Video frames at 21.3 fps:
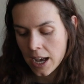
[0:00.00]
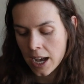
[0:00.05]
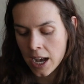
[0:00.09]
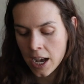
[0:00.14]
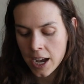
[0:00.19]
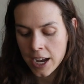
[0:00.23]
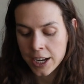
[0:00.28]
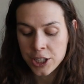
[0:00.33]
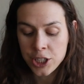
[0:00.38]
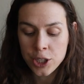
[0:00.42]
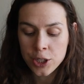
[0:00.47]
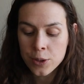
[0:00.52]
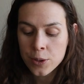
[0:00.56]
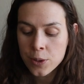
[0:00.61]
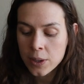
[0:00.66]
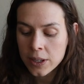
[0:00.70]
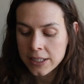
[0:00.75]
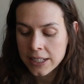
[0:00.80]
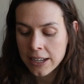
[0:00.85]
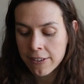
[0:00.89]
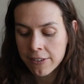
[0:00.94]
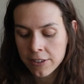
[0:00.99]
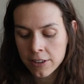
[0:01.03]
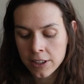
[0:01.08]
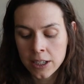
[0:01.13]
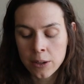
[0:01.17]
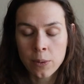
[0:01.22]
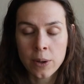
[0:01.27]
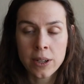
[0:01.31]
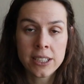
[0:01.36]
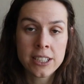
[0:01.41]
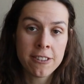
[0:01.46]
Uh, I do
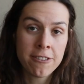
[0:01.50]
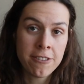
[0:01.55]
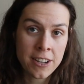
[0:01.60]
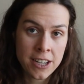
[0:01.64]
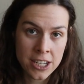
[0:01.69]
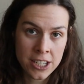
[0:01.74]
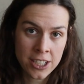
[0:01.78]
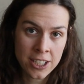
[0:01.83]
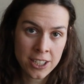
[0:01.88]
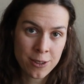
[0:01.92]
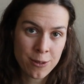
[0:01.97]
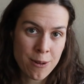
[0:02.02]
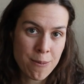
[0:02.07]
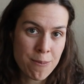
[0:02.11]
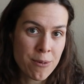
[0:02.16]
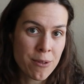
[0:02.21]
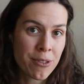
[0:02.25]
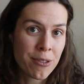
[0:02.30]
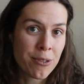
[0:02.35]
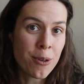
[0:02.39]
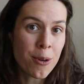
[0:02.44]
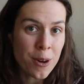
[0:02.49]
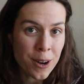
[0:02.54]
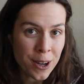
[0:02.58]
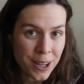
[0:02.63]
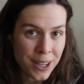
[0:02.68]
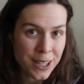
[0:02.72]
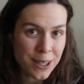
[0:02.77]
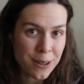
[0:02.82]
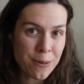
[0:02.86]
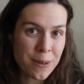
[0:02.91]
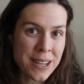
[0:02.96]
definitely want to finish this one
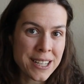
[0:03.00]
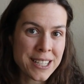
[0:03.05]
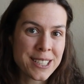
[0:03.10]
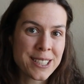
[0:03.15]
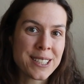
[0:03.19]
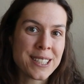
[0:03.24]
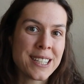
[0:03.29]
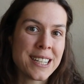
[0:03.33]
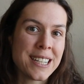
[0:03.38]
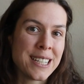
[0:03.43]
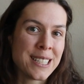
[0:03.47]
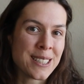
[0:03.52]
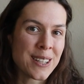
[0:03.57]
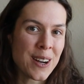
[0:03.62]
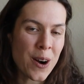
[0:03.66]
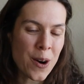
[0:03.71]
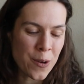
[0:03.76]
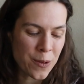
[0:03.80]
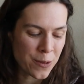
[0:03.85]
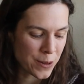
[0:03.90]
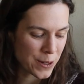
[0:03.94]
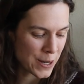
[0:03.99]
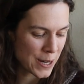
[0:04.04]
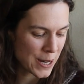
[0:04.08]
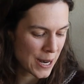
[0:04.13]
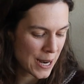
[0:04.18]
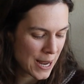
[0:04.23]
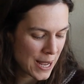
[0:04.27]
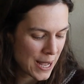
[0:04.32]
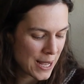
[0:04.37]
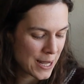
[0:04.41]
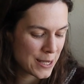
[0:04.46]
before winter is
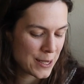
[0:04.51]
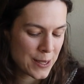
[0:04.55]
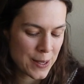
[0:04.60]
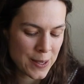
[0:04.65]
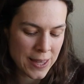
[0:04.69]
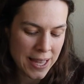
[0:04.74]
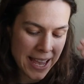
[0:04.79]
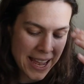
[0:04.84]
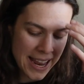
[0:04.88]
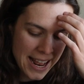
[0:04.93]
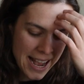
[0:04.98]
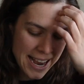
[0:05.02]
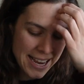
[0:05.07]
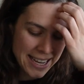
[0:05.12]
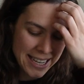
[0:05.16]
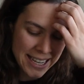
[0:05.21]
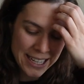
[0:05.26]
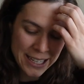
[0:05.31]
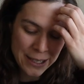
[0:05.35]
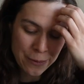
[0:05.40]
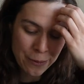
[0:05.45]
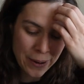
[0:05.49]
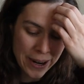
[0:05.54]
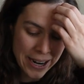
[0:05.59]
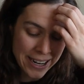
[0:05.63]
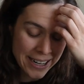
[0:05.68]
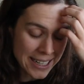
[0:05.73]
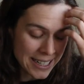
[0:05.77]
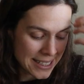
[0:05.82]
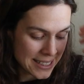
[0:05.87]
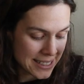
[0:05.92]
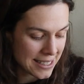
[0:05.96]
over so that I can
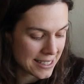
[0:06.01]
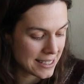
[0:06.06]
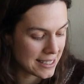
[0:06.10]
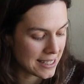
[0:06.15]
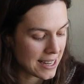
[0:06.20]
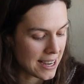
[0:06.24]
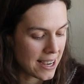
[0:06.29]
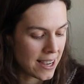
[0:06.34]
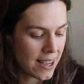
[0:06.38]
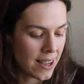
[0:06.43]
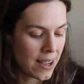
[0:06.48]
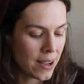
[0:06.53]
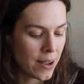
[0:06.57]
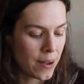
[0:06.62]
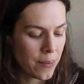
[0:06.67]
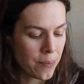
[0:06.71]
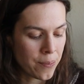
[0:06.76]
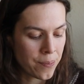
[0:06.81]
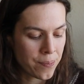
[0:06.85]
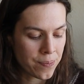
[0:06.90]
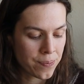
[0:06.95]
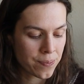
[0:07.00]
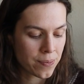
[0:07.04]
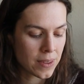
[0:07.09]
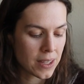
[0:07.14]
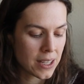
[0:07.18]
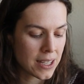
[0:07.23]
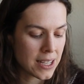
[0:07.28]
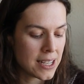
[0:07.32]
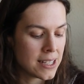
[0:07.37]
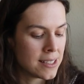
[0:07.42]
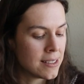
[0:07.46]
wear it
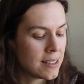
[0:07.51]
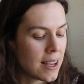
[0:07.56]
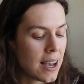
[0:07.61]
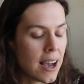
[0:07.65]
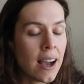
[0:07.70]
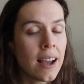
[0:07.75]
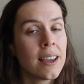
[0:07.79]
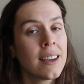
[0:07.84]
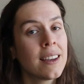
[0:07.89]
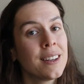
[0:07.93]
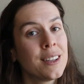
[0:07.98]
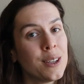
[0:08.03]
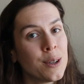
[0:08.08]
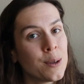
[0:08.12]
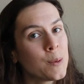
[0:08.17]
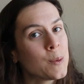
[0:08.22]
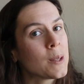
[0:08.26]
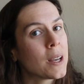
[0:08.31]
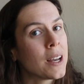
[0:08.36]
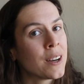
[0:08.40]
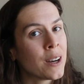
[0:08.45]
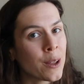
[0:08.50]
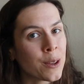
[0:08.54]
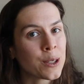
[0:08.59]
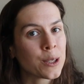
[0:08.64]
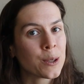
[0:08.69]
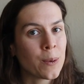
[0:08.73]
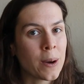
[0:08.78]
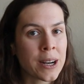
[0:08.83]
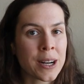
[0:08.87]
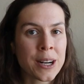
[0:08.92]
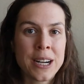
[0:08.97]
because um, I could use another
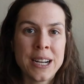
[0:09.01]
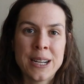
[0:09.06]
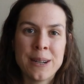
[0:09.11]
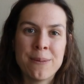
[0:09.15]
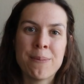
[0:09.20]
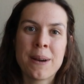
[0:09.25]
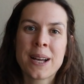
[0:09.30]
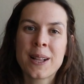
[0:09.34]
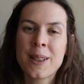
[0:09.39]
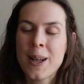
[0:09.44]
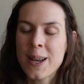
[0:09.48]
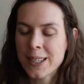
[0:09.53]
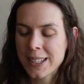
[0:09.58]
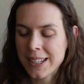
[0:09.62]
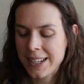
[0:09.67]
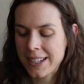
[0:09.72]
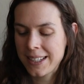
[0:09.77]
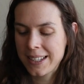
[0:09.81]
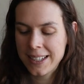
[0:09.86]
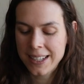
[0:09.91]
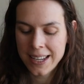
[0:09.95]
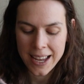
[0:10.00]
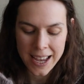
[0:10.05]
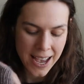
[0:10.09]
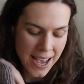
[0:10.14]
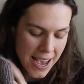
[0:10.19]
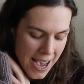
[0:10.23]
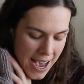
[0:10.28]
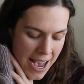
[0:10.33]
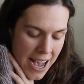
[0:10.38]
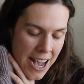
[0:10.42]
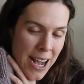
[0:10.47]
sweater in my closet.
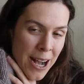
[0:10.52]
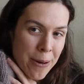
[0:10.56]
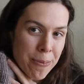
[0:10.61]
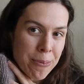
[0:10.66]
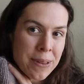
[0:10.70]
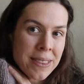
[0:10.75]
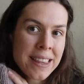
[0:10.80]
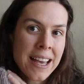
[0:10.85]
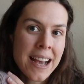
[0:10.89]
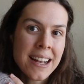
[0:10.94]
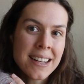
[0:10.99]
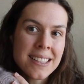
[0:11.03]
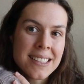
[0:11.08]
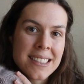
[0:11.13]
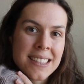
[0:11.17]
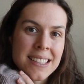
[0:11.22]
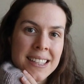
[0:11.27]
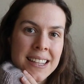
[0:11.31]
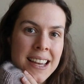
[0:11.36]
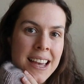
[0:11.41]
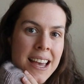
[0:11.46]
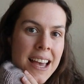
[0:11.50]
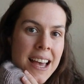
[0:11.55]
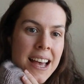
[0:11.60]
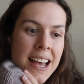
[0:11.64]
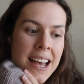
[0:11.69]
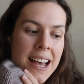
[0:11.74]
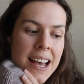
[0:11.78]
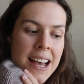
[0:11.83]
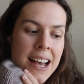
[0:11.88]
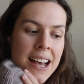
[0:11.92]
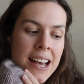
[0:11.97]
Uh, but that's
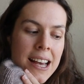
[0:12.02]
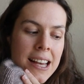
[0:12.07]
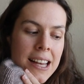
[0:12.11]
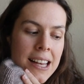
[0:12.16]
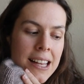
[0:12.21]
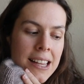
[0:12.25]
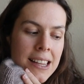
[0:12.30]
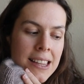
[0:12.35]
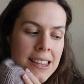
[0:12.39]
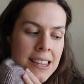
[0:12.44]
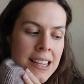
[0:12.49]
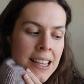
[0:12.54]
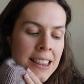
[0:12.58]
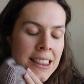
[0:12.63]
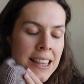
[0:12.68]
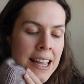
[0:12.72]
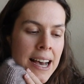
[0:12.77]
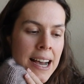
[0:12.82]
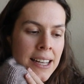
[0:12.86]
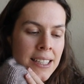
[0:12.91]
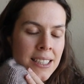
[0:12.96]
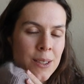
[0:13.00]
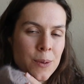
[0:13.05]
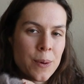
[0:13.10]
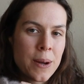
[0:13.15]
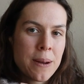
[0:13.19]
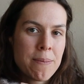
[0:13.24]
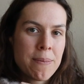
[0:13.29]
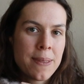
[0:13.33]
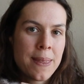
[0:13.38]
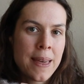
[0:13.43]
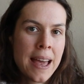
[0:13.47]
the last
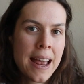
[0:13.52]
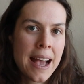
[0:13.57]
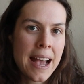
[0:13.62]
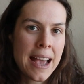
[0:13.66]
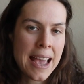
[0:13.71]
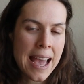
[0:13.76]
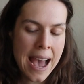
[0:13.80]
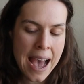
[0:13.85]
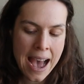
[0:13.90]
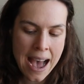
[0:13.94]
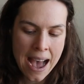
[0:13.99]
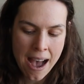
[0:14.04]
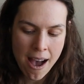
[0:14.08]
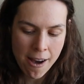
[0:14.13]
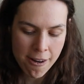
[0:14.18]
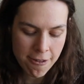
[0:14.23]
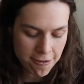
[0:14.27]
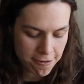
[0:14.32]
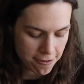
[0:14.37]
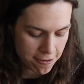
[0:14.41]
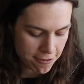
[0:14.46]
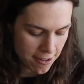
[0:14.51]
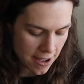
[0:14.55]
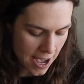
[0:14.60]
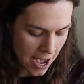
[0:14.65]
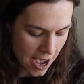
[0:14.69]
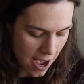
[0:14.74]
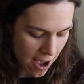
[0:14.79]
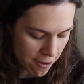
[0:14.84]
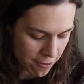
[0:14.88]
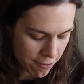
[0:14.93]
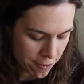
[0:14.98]
whip that I have uh,